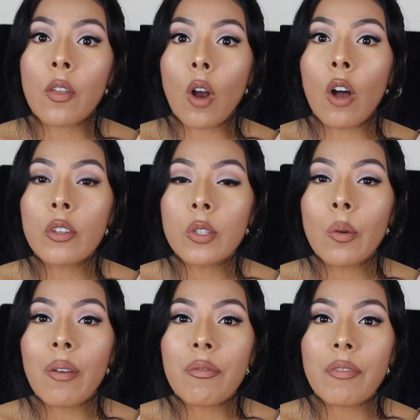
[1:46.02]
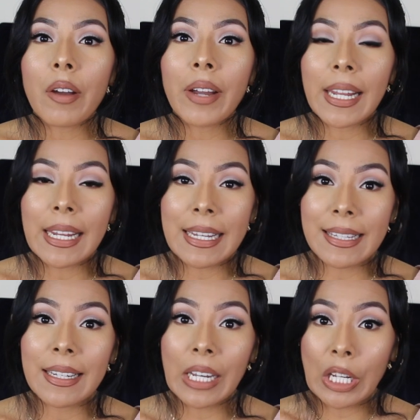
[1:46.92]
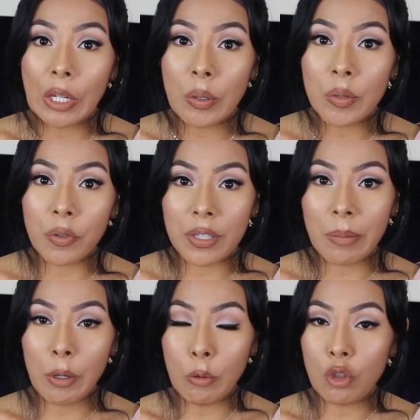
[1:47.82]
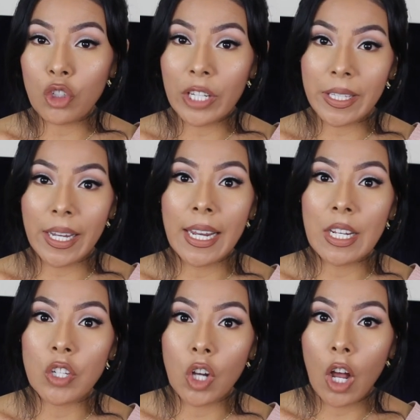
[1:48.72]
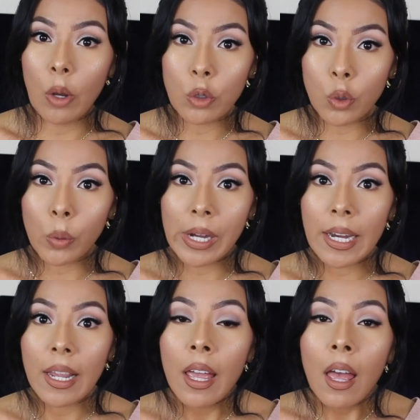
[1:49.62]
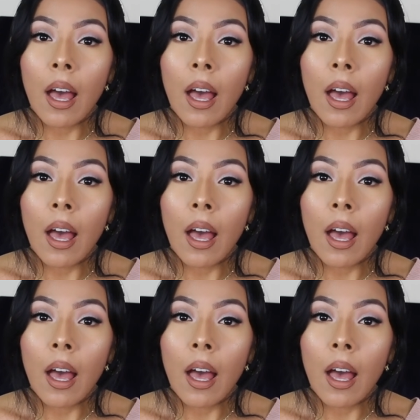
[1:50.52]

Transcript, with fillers: They're also very easy to use for somebody who's just getting into contouring.